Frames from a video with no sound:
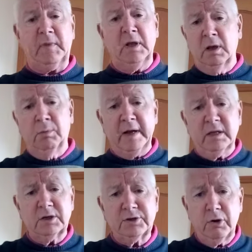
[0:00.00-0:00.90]
The
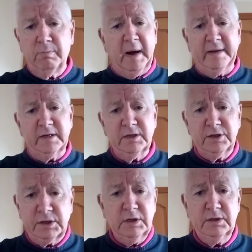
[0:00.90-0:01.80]
waters rowed back to the
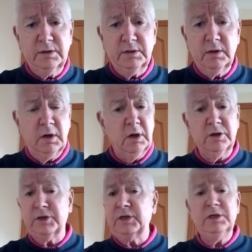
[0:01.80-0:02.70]
seas.
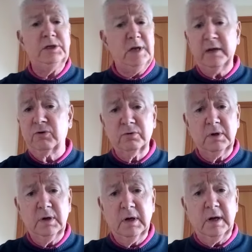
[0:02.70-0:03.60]
The seas settled,
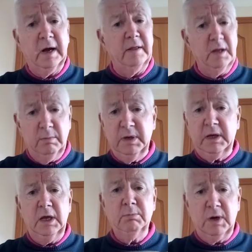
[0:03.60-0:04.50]
and they
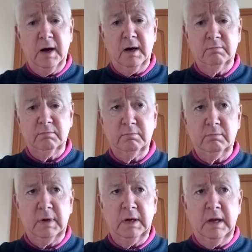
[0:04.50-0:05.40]
became calm.
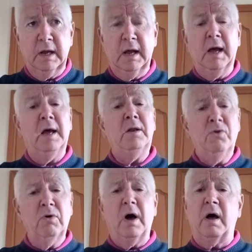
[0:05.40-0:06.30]
And
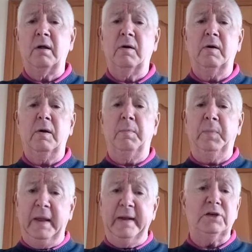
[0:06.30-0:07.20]
Noah
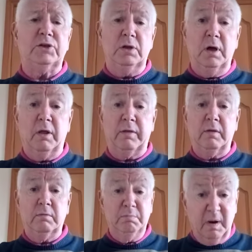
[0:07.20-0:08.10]
replenished the earth,
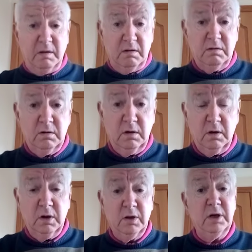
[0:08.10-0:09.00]
but
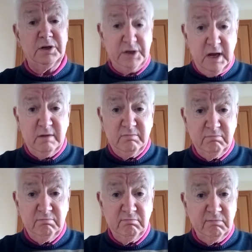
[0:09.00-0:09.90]
they're saying
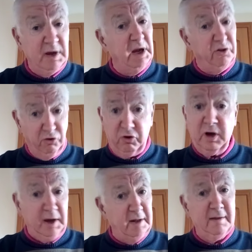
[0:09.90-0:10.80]
he took
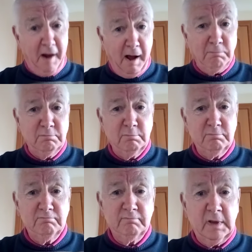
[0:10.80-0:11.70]
a good dram.
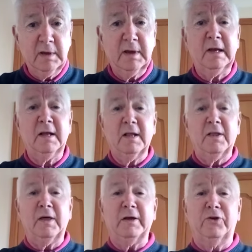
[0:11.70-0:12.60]

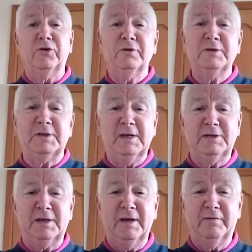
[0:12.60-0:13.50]
Thank you. Stay
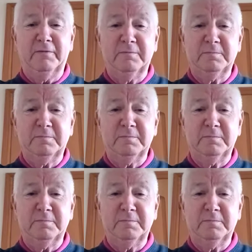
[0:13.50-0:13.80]
safe.